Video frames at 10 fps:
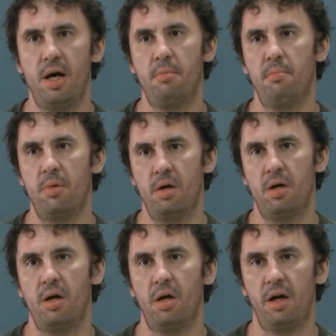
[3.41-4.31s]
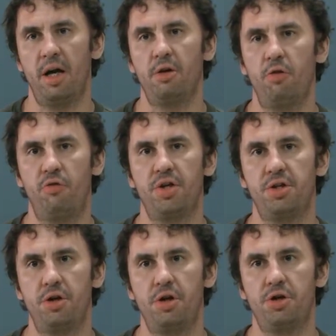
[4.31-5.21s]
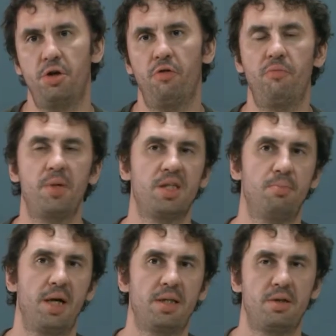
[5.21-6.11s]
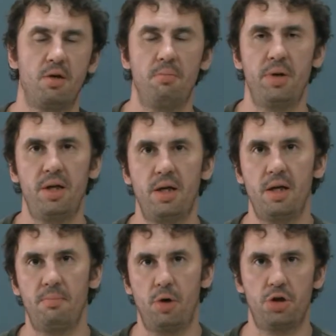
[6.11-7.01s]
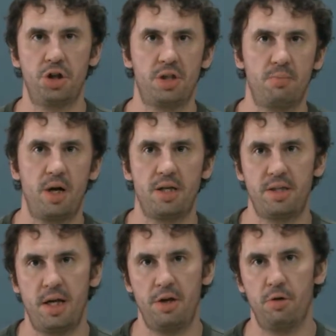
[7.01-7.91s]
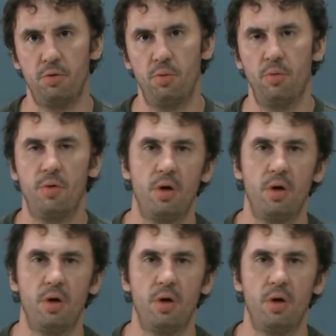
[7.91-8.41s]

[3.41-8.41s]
I'm head of research of Mixed Bytes company and project Smartz.io.